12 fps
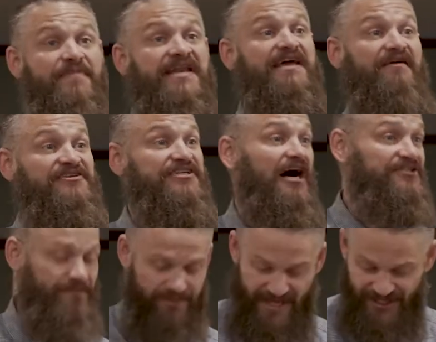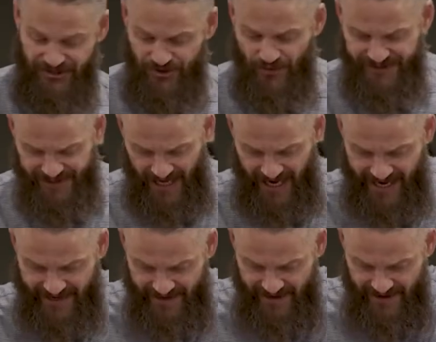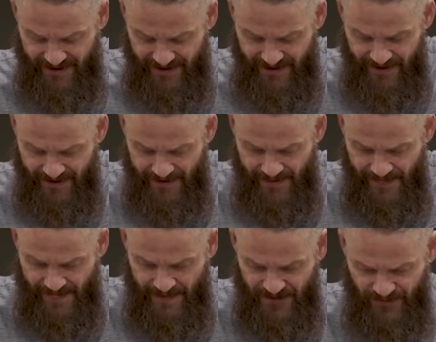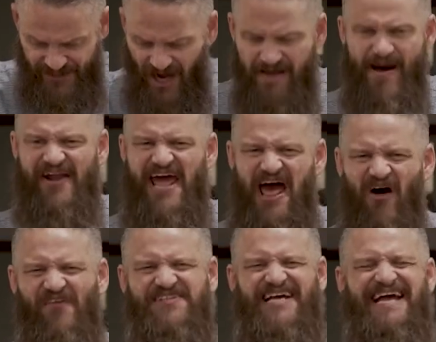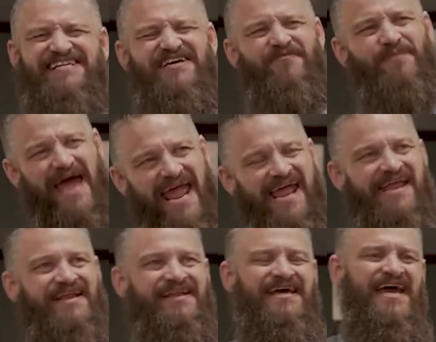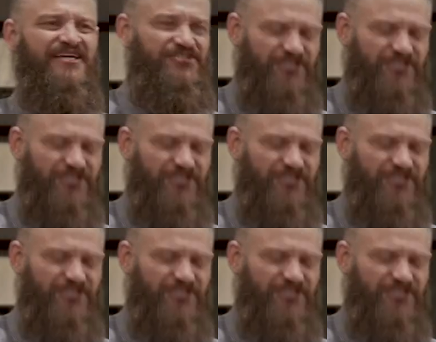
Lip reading: many of us contemplating suicide. So we talk about hell and this idea of pain and